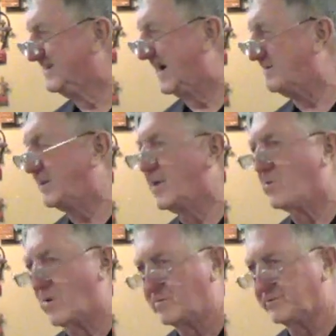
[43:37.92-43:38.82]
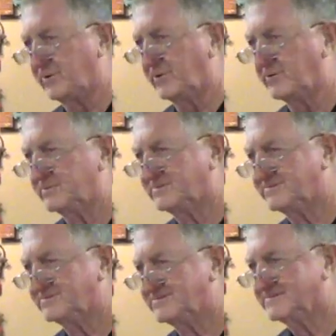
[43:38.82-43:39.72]
I become one with you.
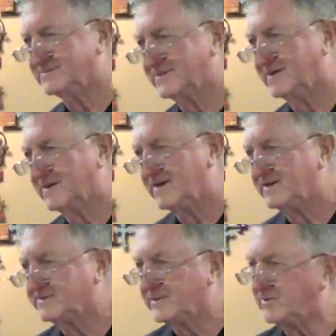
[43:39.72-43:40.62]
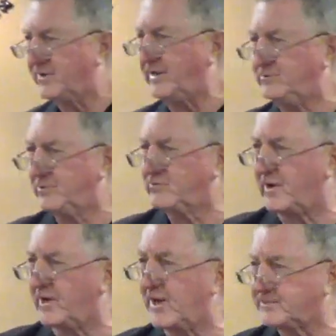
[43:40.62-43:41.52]
See, don't you, you
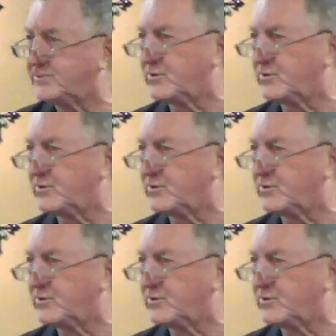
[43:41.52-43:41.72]
recognize